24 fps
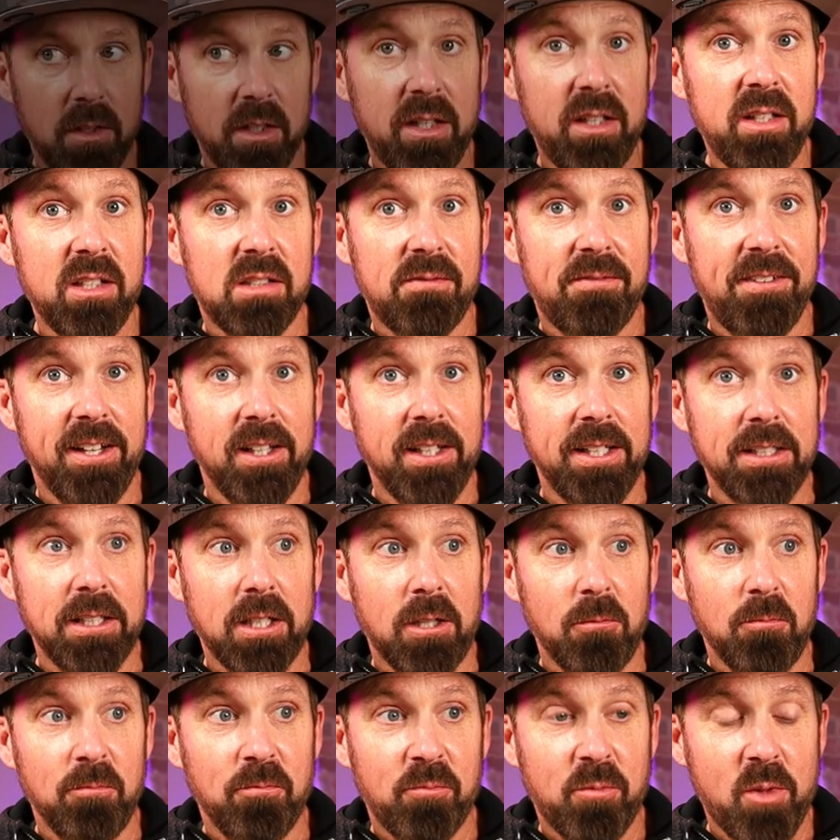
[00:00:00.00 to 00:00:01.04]
It is filling
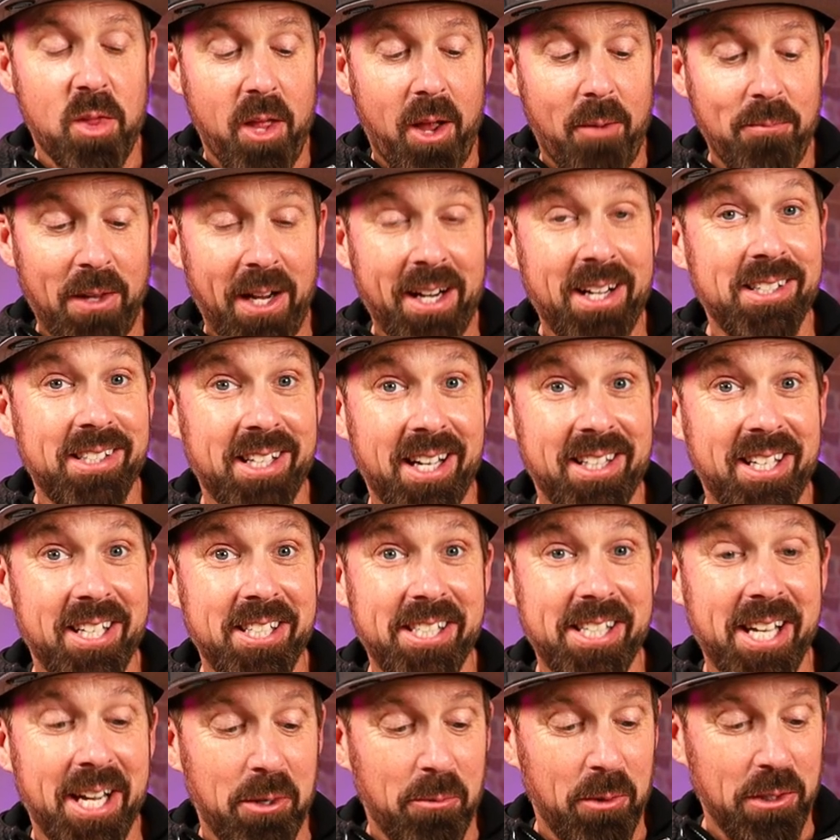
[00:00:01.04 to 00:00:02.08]
though. Like I said,
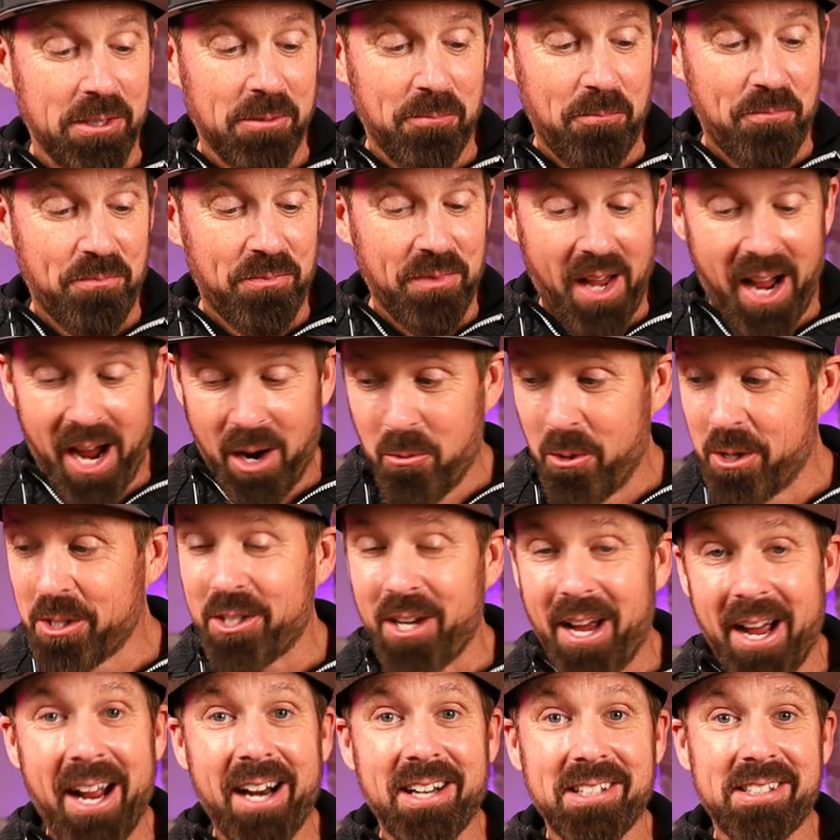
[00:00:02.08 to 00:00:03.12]
this thing was, I wish
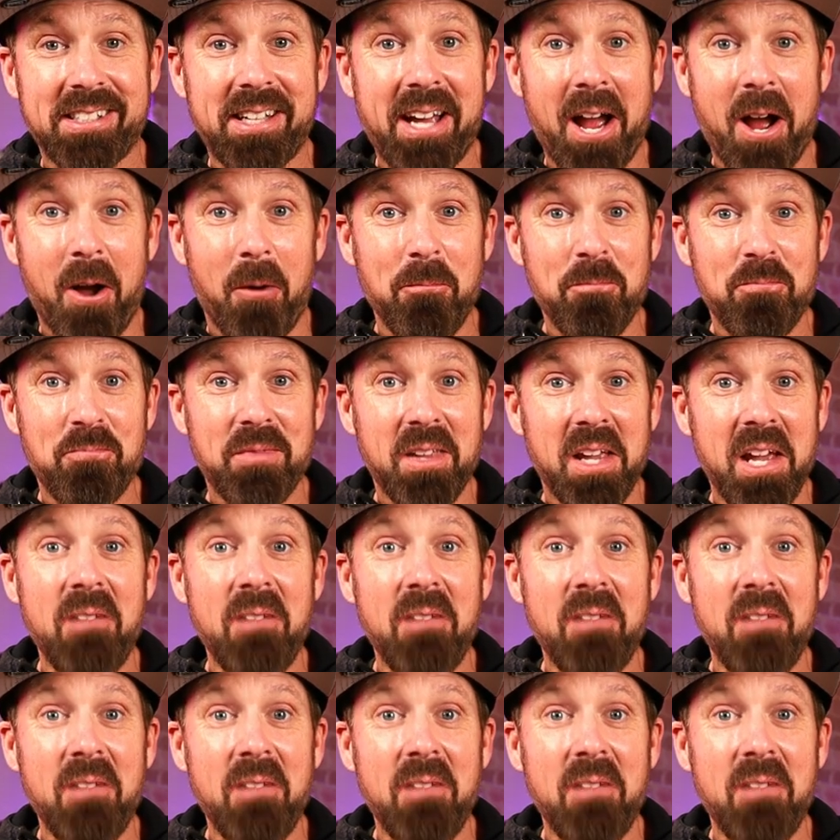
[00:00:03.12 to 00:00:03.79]
I had a scale.